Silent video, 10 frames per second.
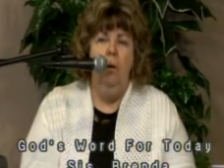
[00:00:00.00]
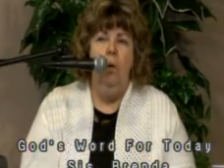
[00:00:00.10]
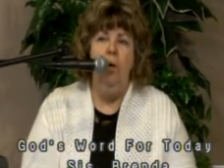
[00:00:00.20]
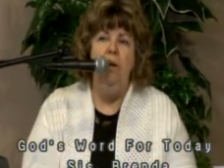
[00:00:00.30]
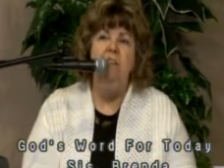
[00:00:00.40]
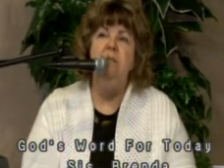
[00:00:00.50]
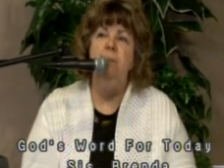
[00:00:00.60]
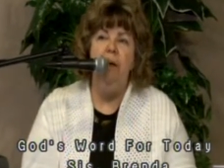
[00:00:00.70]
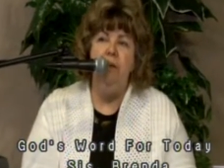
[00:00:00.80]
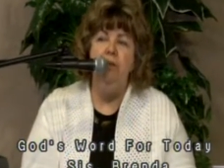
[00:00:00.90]
or he's
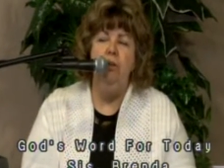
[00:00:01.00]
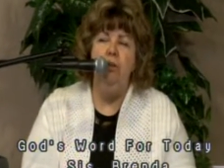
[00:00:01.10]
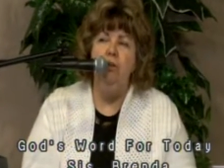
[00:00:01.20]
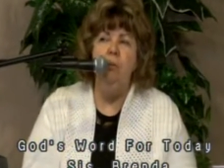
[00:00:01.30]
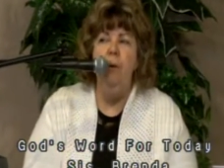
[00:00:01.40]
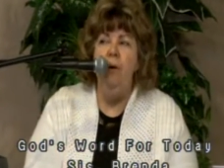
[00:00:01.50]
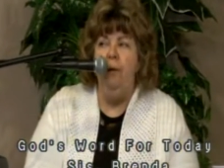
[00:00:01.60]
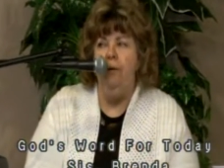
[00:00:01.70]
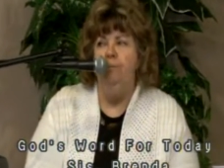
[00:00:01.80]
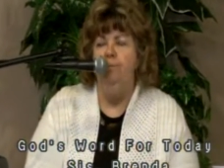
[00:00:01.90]
speaking to your spirit.